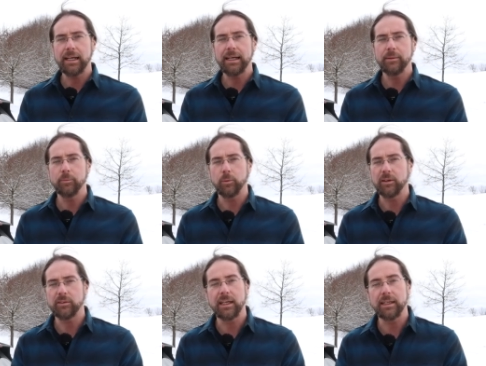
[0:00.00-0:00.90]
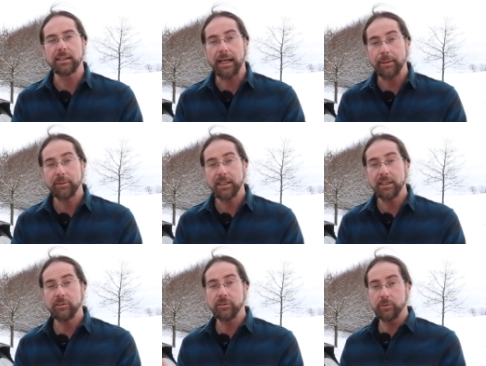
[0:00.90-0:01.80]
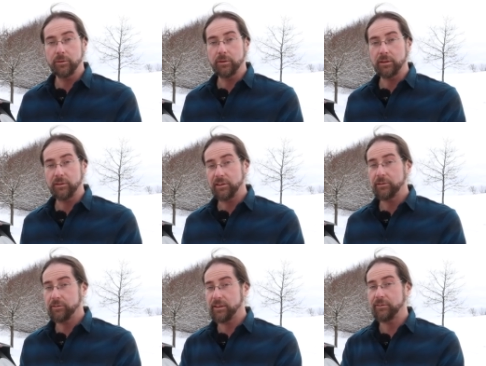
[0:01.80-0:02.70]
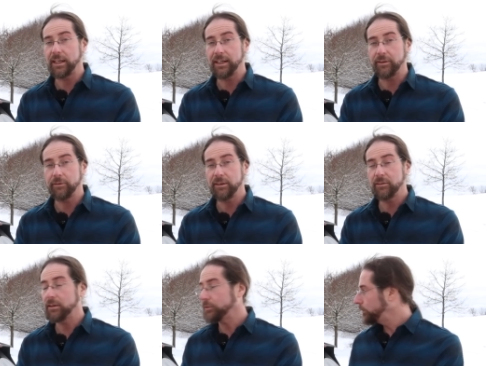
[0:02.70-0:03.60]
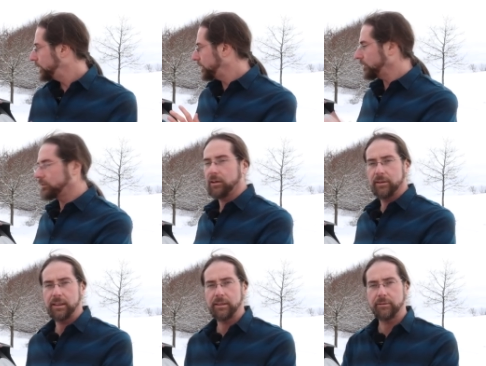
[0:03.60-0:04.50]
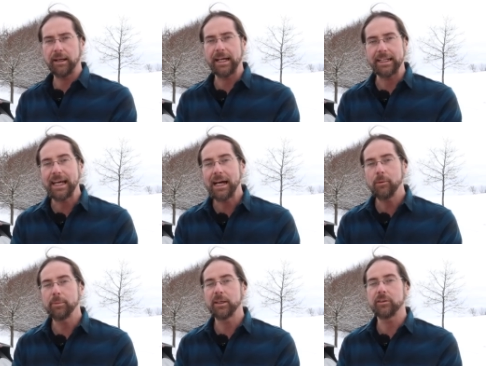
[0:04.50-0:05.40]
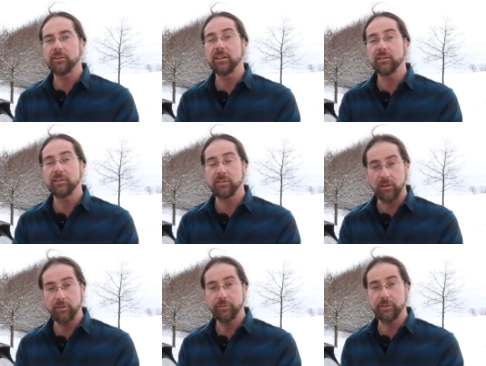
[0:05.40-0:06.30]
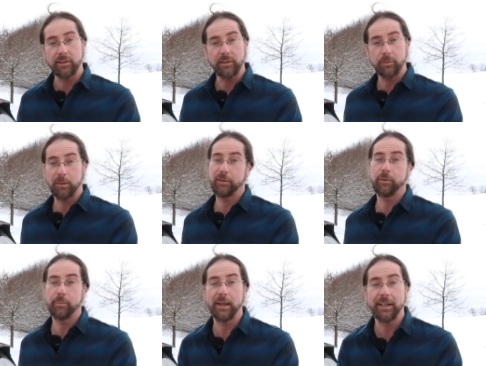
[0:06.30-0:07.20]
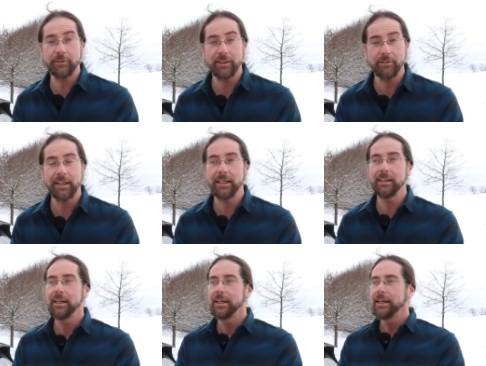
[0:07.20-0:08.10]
time was then the update to the 0783 software that is on there right now, because this solved the 12-volt battery drain.